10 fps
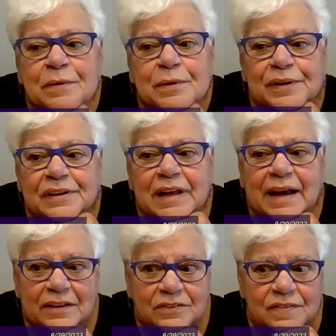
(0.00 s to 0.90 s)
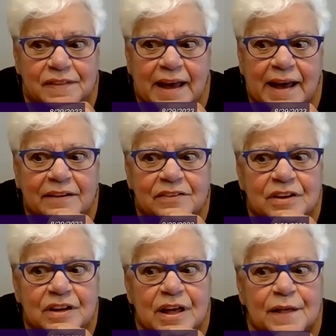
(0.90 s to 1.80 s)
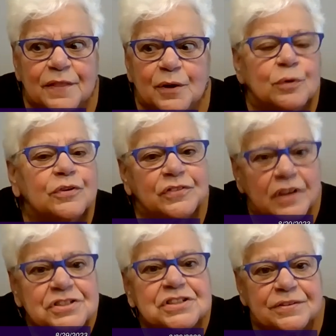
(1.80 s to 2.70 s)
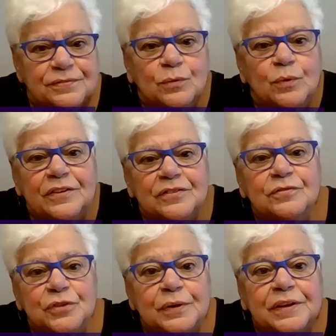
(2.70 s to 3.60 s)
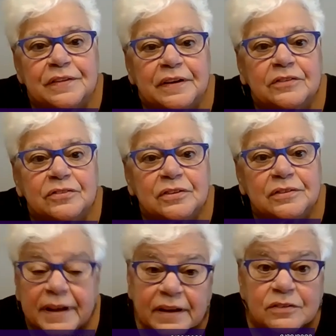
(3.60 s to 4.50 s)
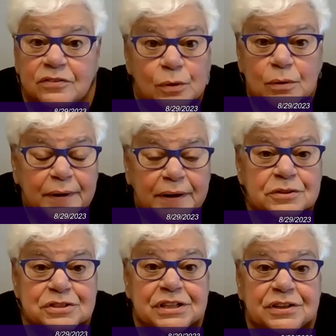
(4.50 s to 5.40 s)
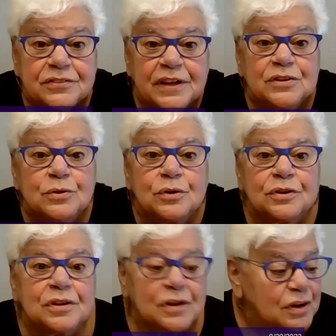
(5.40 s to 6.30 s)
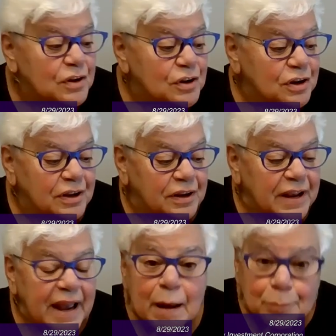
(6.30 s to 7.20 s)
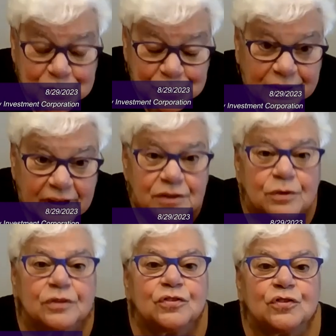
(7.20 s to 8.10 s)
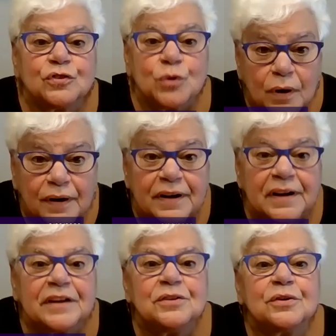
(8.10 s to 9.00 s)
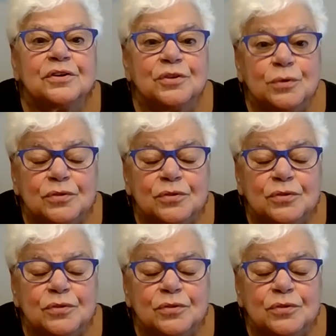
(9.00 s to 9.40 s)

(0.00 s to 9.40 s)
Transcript: made me realize that there were such different ways of doing things, like solar energy, that you could capture it and you could store it and you could